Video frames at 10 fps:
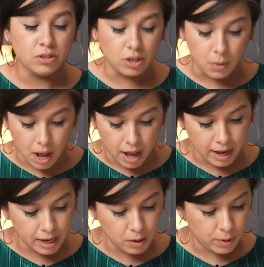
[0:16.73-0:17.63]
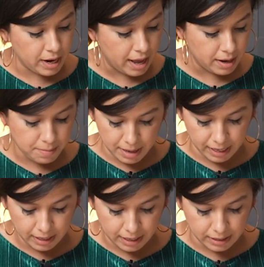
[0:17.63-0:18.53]
So I went ahead and
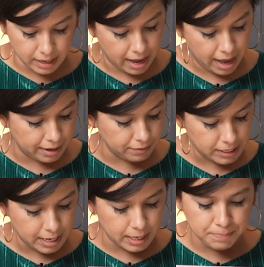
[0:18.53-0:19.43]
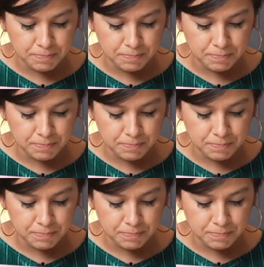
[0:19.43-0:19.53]
made these ahead of time.